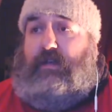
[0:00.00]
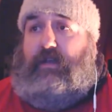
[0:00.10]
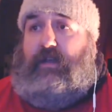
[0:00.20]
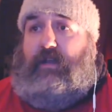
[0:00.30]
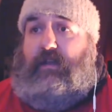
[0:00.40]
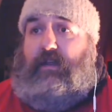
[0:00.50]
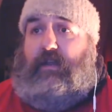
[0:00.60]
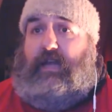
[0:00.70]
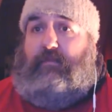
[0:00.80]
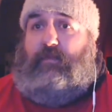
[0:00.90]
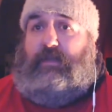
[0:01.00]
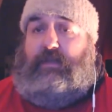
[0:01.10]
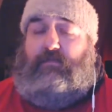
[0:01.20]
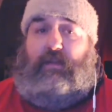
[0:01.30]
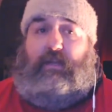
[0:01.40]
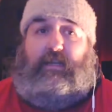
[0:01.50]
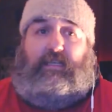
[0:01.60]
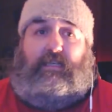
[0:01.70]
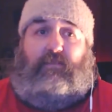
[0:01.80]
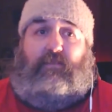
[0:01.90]
in a game that we didn't really
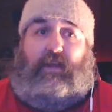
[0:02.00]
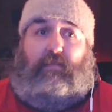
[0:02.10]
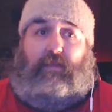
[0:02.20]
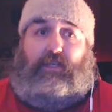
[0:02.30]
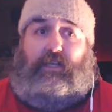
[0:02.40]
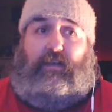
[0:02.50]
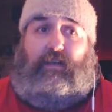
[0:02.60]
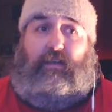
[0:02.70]
need to defend much in?